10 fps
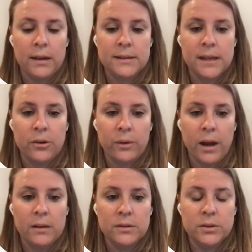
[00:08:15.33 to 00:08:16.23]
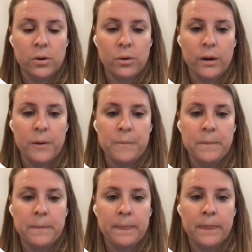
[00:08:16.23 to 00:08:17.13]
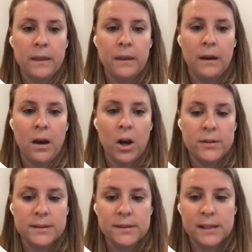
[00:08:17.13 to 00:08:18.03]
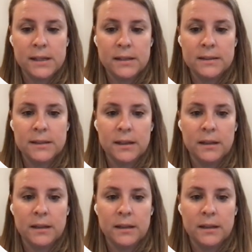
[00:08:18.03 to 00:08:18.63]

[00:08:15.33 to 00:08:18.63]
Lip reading: etc. So, heart disease